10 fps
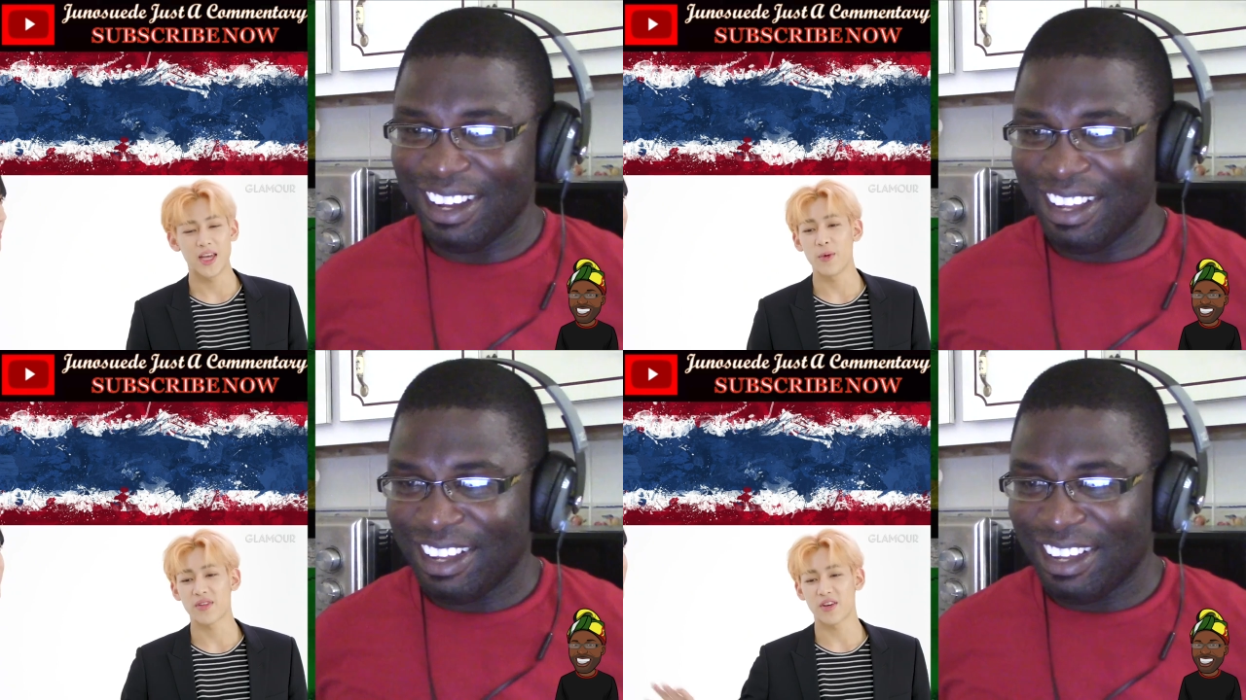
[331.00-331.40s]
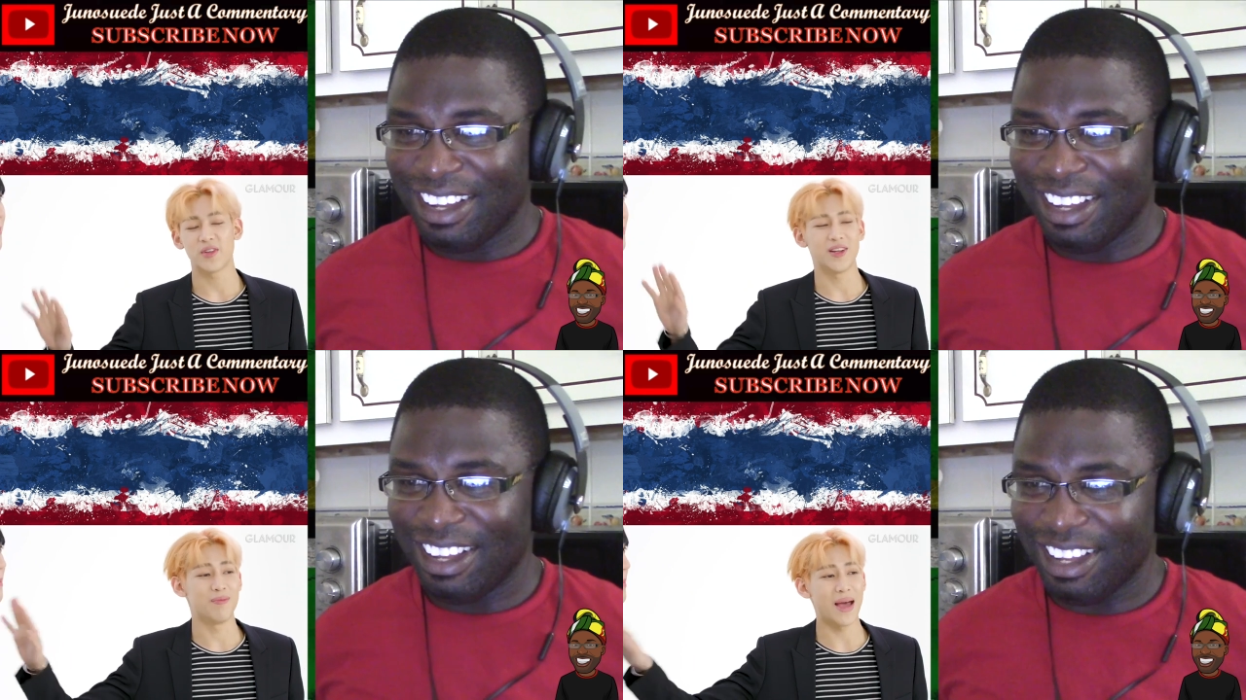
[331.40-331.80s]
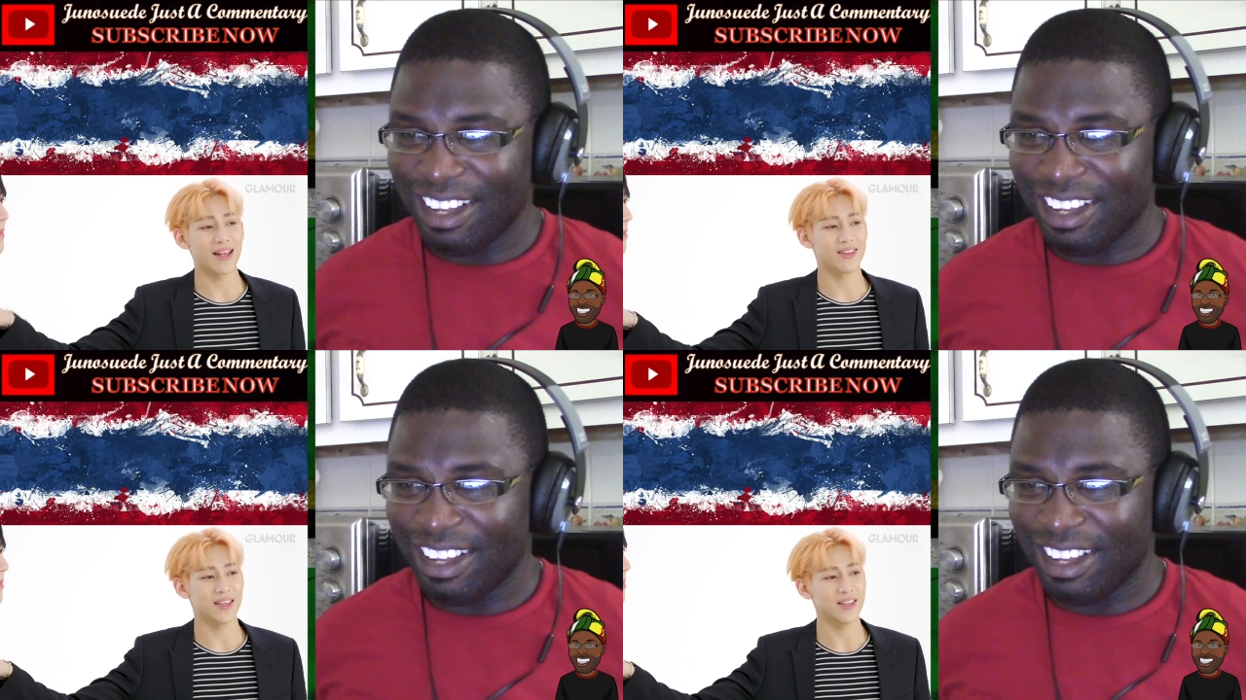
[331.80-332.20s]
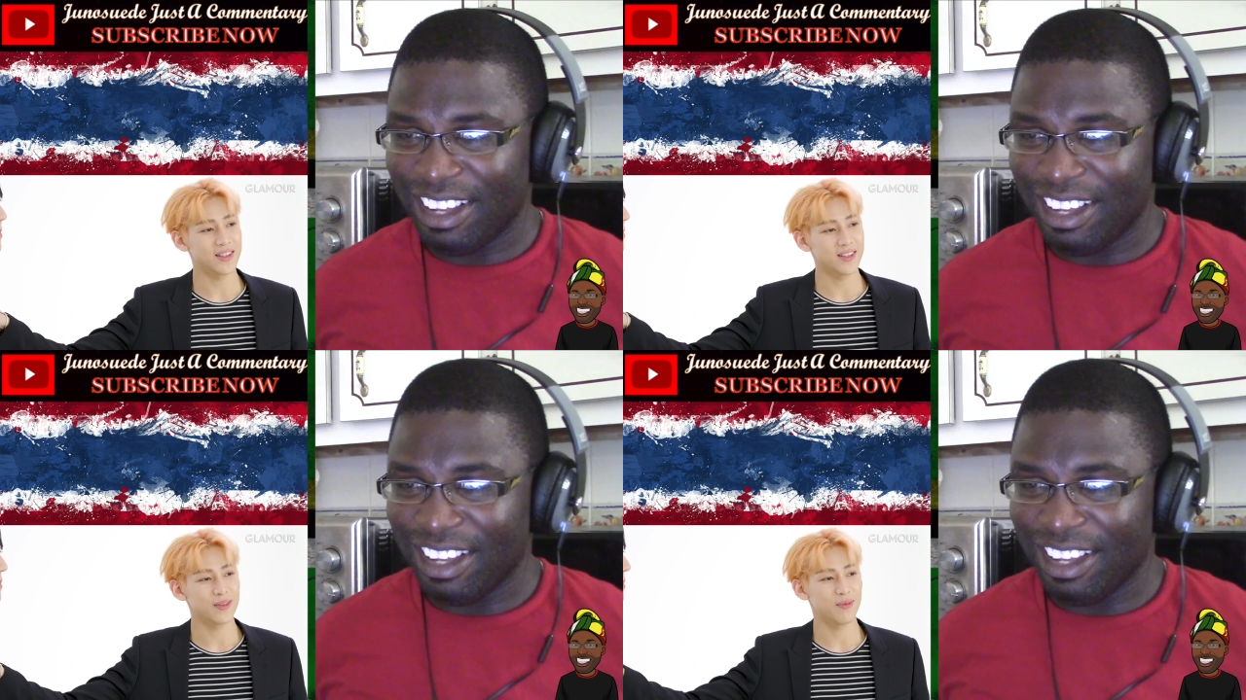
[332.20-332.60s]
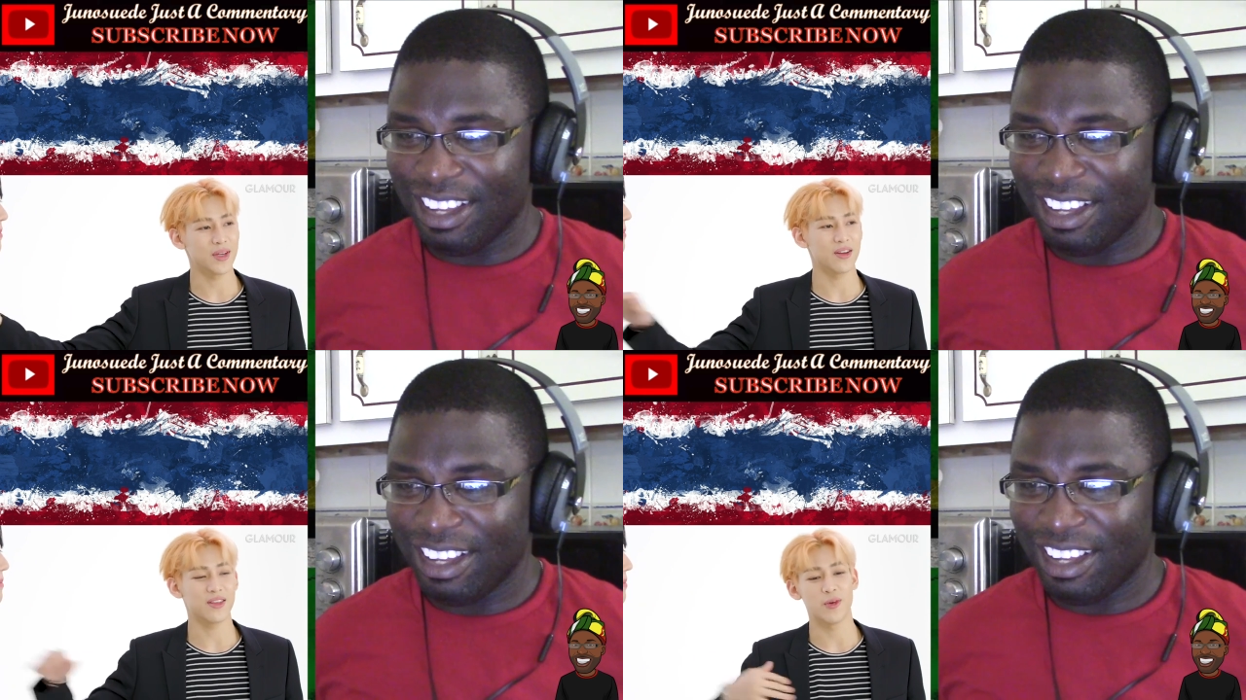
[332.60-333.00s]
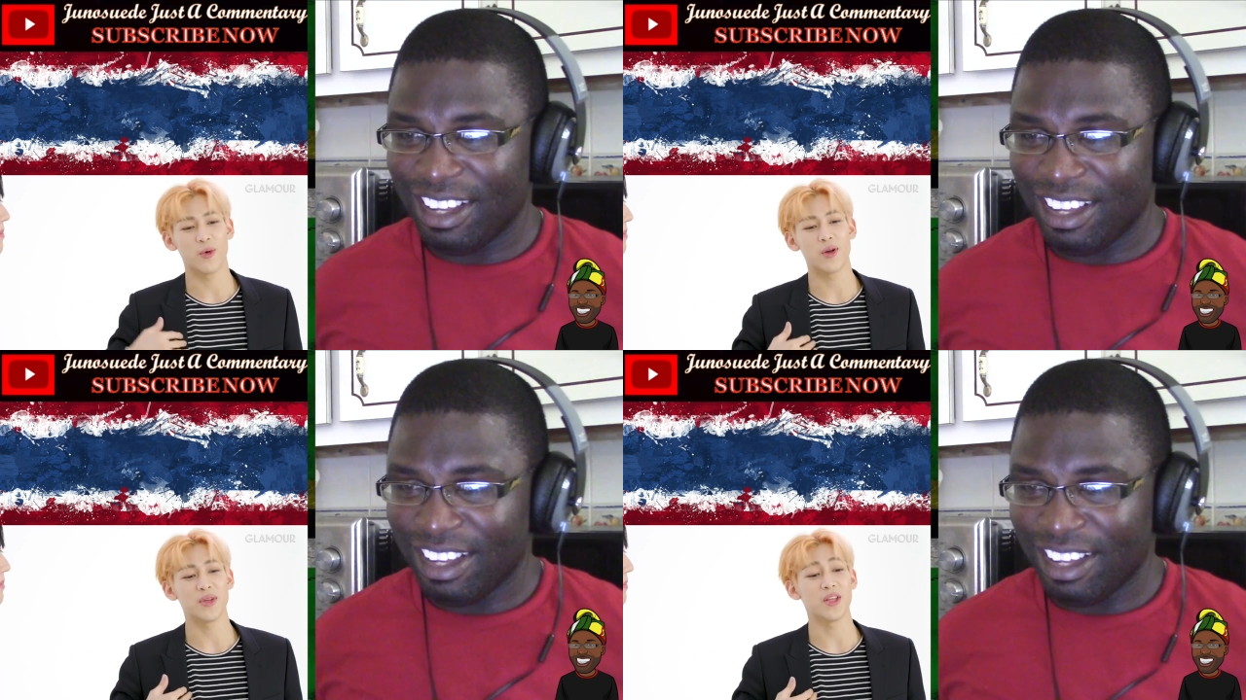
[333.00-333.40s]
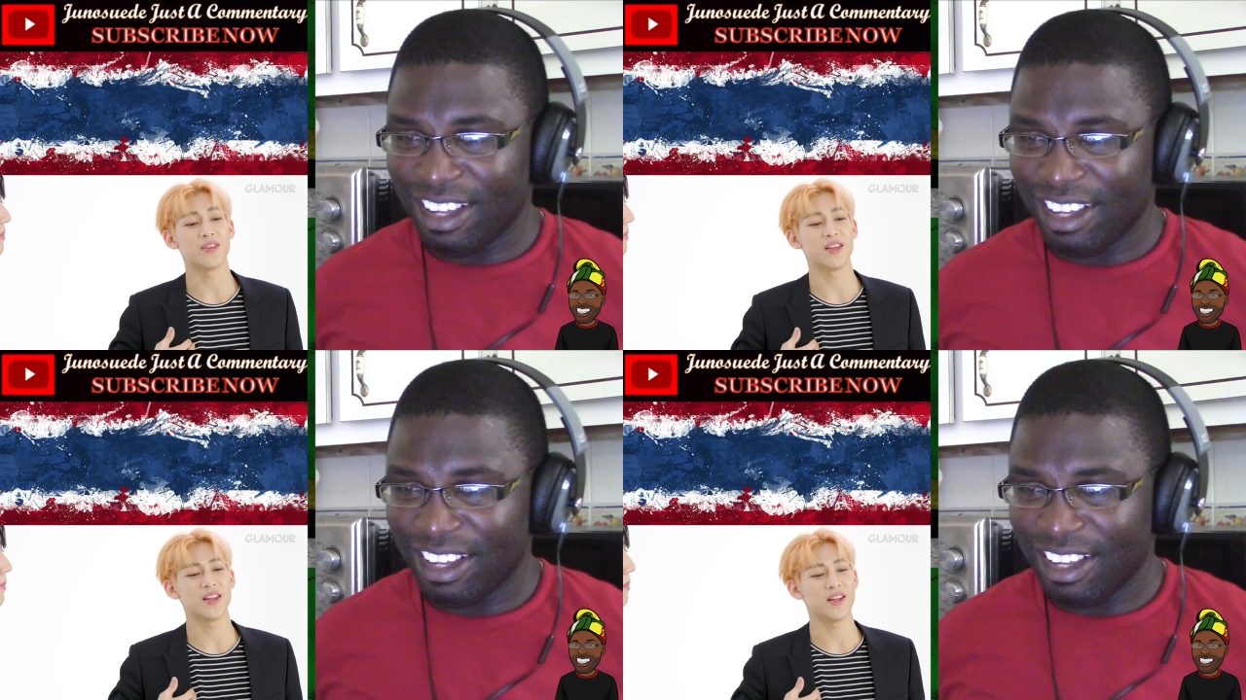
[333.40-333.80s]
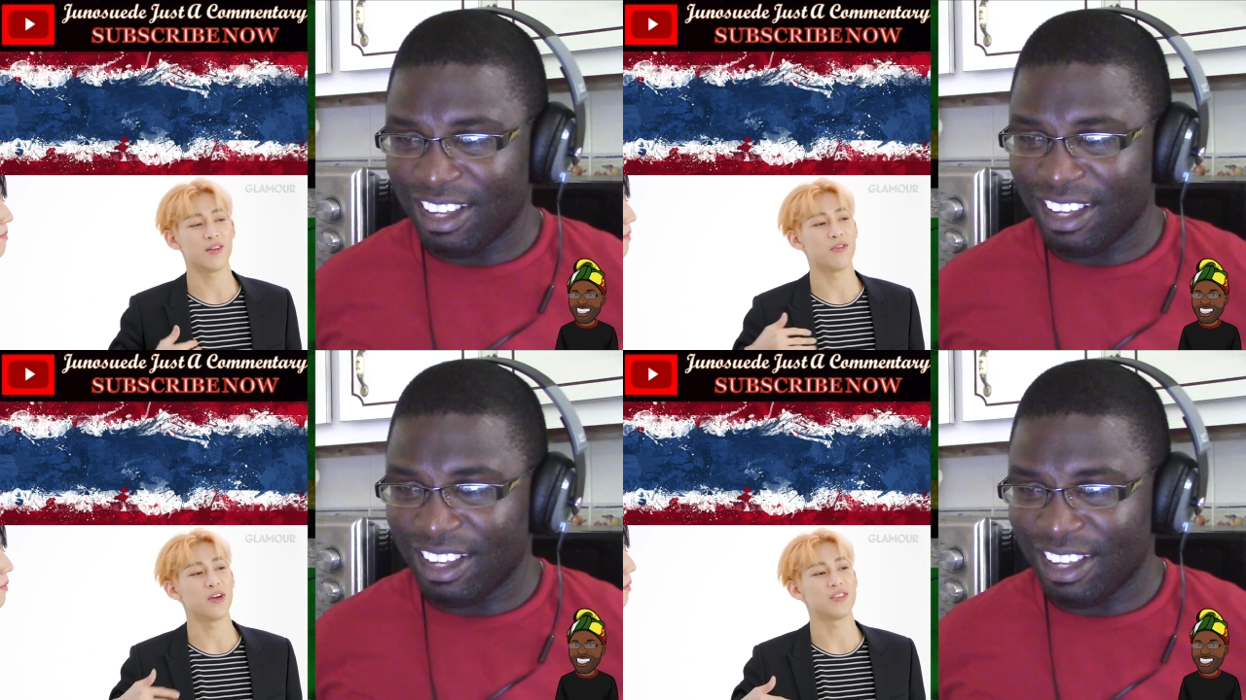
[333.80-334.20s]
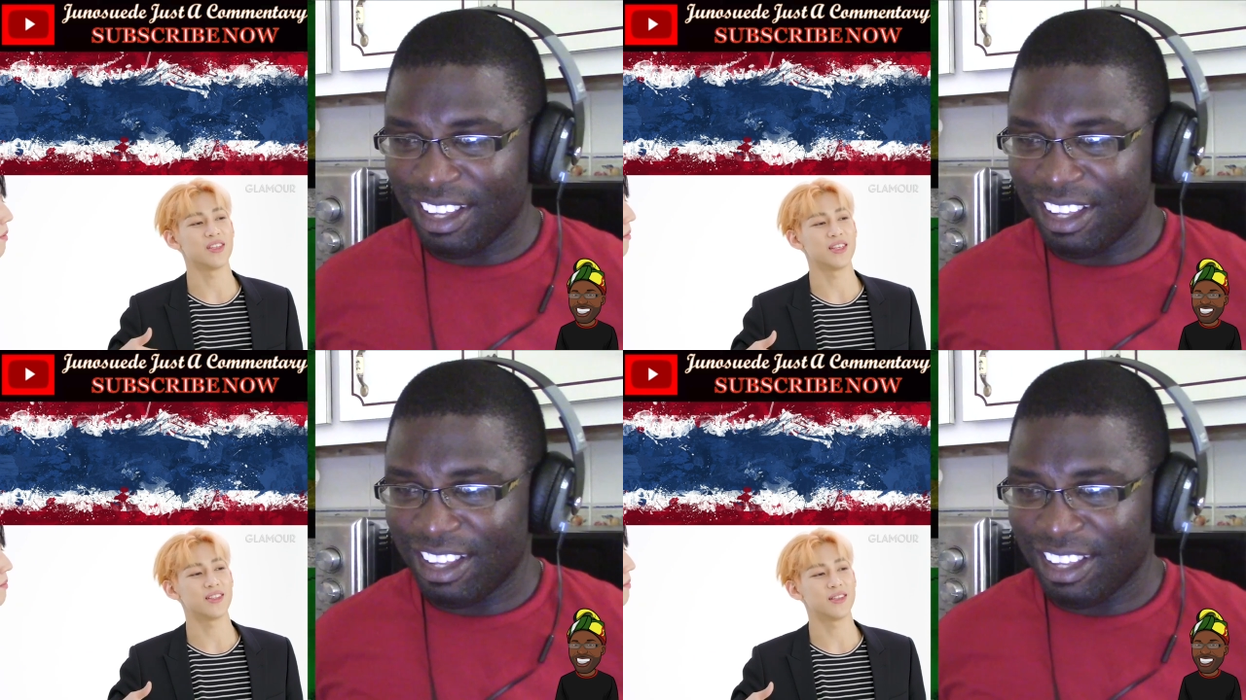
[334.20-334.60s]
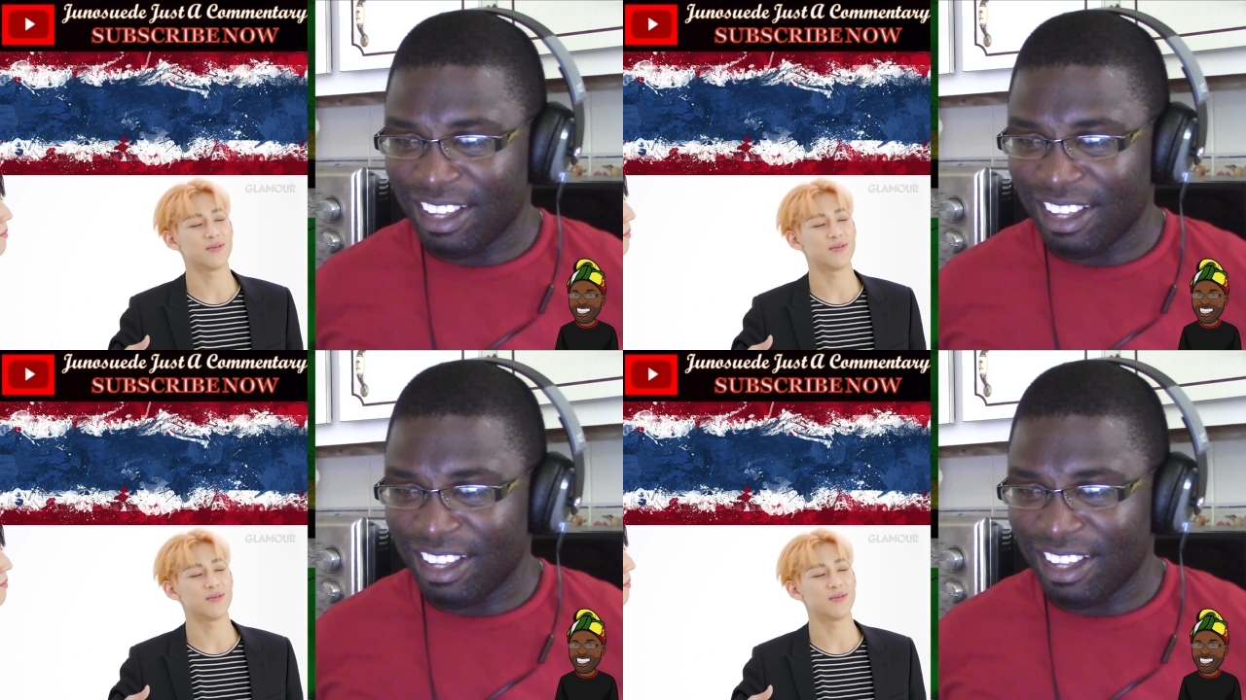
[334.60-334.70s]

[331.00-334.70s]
Speaker 1: he always go to the back seat because he wanted me to sit in the front seat.